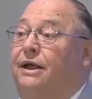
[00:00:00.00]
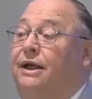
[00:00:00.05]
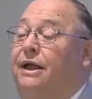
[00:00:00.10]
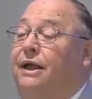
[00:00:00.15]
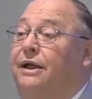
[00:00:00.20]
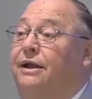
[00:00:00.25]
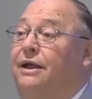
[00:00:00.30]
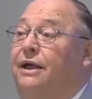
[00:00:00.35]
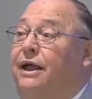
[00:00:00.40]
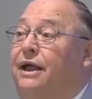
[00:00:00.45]

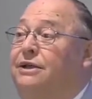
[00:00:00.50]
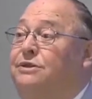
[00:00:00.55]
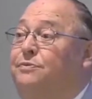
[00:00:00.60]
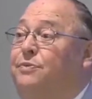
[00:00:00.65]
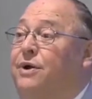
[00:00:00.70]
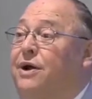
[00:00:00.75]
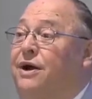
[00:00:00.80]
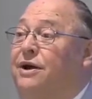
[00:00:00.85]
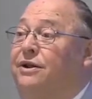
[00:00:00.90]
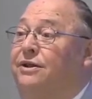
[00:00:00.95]
as
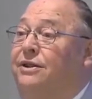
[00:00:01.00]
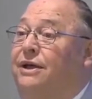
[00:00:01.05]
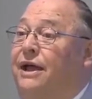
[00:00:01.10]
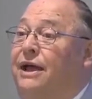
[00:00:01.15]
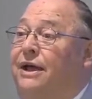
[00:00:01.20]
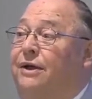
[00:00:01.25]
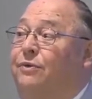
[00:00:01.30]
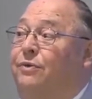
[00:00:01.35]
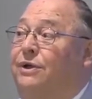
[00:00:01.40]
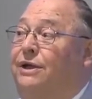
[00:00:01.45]
part of
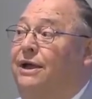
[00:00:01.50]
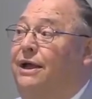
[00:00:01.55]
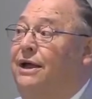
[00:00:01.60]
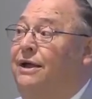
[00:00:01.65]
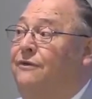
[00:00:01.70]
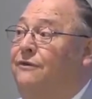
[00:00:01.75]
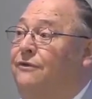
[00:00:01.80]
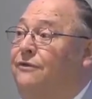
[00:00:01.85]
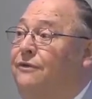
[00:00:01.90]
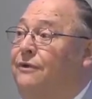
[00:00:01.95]
that, we
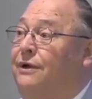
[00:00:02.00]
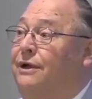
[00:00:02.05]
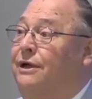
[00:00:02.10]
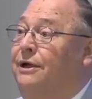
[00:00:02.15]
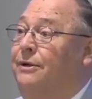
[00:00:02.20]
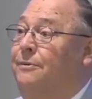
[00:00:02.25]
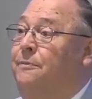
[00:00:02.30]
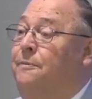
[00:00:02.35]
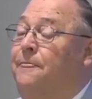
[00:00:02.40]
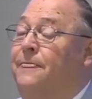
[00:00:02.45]
have
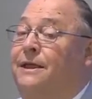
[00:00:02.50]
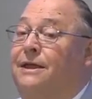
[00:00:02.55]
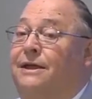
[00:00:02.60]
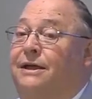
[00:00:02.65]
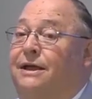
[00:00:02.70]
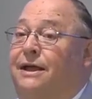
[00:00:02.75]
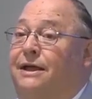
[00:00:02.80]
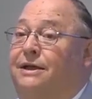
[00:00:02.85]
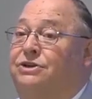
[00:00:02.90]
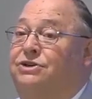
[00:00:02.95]
a
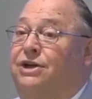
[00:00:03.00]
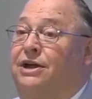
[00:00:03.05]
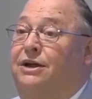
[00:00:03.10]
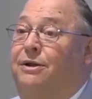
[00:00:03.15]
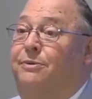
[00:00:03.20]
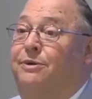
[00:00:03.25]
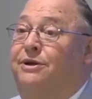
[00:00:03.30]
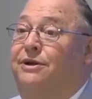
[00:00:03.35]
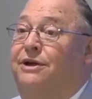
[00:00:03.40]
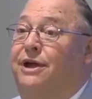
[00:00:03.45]

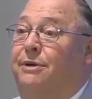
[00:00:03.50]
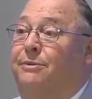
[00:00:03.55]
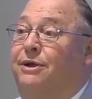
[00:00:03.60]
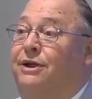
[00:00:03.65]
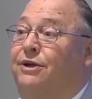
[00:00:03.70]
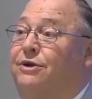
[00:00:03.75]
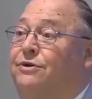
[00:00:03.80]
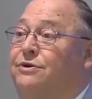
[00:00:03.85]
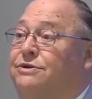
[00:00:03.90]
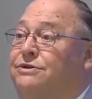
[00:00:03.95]
gentleman
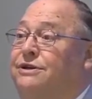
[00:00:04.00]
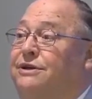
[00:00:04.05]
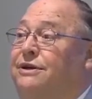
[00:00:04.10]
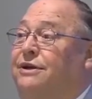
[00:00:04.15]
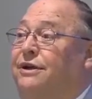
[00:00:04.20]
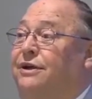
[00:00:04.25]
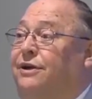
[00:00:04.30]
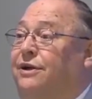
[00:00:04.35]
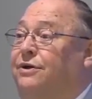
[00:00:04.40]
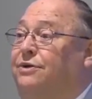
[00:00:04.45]
coming who is a
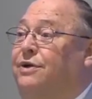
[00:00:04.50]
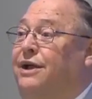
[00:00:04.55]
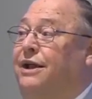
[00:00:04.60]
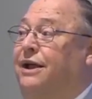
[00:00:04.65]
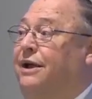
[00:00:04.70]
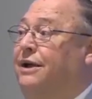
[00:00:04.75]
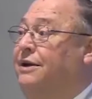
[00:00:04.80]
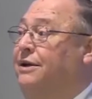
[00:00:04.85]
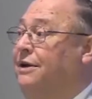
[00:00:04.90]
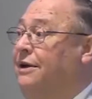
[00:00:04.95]

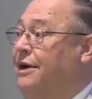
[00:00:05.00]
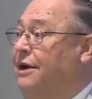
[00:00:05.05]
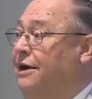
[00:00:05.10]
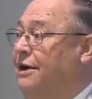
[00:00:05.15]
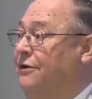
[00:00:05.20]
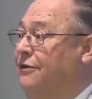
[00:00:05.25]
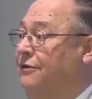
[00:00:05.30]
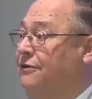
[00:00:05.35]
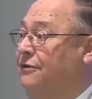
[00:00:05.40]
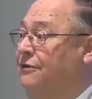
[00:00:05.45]
critic
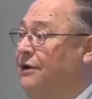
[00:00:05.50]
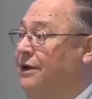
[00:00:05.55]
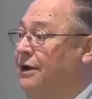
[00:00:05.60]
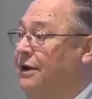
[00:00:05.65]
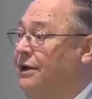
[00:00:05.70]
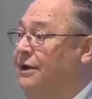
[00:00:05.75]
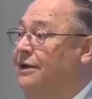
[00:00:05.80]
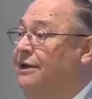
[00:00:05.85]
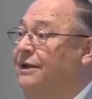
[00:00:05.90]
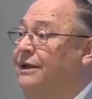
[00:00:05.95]
of
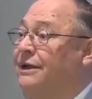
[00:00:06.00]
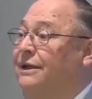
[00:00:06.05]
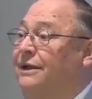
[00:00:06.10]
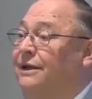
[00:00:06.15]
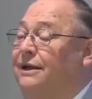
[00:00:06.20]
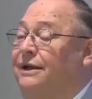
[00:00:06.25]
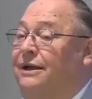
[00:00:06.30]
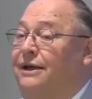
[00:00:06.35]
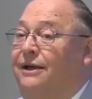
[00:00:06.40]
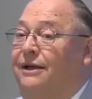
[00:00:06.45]

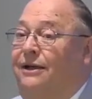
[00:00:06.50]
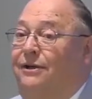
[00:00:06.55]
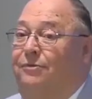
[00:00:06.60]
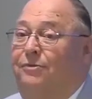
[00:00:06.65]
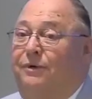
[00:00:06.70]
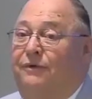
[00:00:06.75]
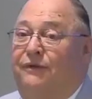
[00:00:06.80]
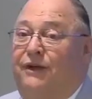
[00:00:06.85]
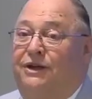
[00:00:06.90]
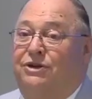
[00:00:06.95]

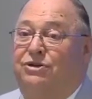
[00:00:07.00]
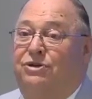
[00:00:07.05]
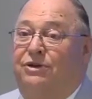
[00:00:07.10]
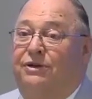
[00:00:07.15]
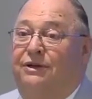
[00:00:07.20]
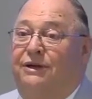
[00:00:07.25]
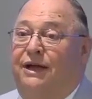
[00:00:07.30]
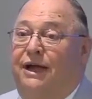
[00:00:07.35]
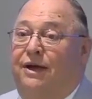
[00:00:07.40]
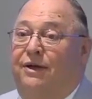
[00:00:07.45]

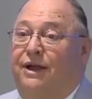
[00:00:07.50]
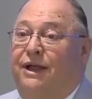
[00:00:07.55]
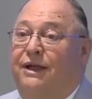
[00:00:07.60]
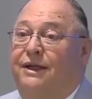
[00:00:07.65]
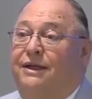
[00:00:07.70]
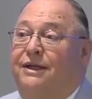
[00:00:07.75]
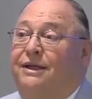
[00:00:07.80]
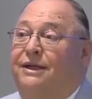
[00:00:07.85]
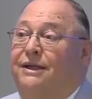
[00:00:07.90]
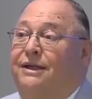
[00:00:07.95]
professional
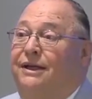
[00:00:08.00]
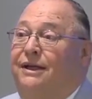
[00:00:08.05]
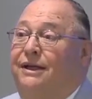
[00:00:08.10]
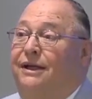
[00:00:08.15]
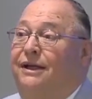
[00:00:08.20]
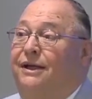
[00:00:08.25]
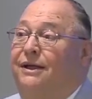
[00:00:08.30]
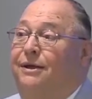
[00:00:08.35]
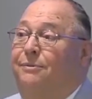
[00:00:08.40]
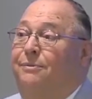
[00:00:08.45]
accounting
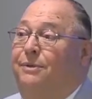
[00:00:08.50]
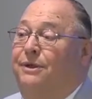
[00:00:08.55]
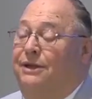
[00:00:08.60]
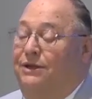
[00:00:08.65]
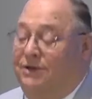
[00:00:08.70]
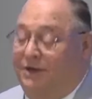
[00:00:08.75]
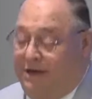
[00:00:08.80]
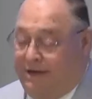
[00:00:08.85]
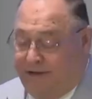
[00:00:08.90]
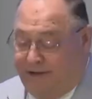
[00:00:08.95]

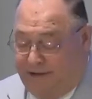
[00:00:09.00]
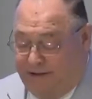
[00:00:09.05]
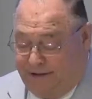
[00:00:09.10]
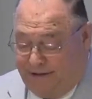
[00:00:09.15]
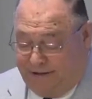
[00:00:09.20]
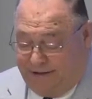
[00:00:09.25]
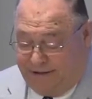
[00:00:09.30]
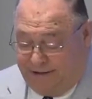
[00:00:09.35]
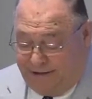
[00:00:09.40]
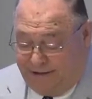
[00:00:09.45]
because
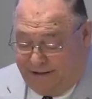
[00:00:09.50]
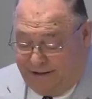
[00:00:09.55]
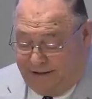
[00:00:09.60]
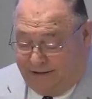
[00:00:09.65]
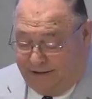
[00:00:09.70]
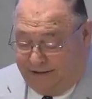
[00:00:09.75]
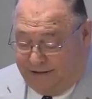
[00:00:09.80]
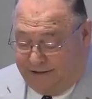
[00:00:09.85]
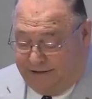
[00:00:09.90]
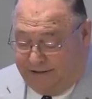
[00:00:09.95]

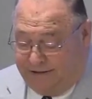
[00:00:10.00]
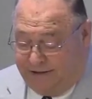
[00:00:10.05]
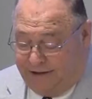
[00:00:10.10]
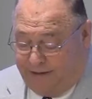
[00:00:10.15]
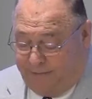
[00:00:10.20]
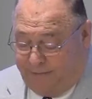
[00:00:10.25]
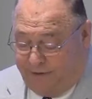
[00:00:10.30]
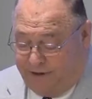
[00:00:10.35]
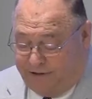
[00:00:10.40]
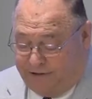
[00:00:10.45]
he is
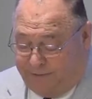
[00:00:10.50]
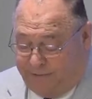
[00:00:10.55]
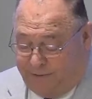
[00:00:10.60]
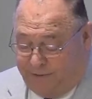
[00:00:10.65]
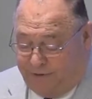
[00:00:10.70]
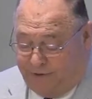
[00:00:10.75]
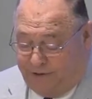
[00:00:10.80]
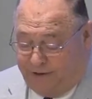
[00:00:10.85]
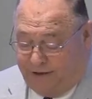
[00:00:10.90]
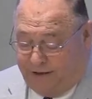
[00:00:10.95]
a
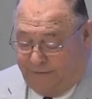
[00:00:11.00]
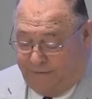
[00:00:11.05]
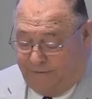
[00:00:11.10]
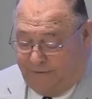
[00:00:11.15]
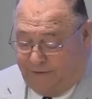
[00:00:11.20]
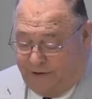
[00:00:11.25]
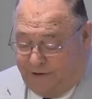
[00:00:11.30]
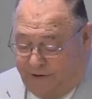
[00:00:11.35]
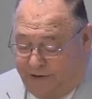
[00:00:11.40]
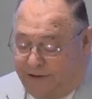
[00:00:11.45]
principal in
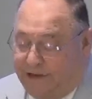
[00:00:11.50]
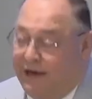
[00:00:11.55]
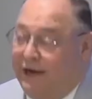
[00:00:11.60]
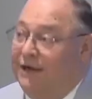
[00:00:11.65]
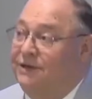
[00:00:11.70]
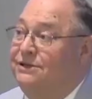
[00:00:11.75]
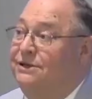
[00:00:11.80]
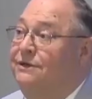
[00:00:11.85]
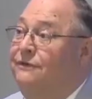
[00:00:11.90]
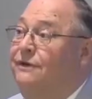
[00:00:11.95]

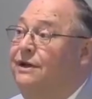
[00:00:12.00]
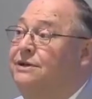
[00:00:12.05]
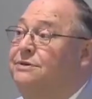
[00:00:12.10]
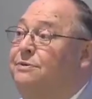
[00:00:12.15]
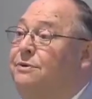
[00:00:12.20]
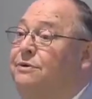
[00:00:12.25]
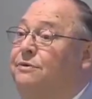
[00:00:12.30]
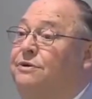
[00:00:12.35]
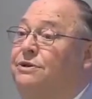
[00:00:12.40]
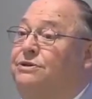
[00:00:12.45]
Veritas
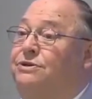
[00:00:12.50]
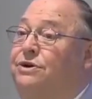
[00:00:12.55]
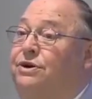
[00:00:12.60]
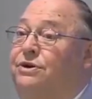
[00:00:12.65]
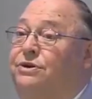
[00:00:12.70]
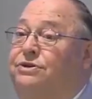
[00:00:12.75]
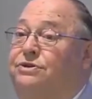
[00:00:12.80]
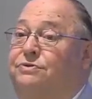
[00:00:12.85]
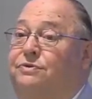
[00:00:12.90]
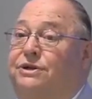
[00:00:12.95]
Investment
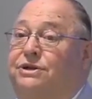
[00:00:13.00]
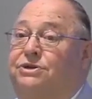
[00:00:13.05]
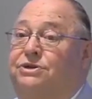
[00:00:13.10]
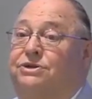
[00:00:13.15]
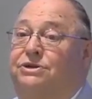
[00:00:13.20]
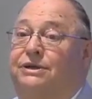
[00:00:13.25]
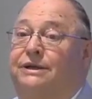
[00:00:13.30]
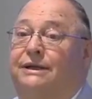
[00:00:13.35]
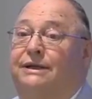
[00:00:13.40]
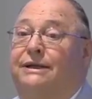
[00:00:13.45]
Research, which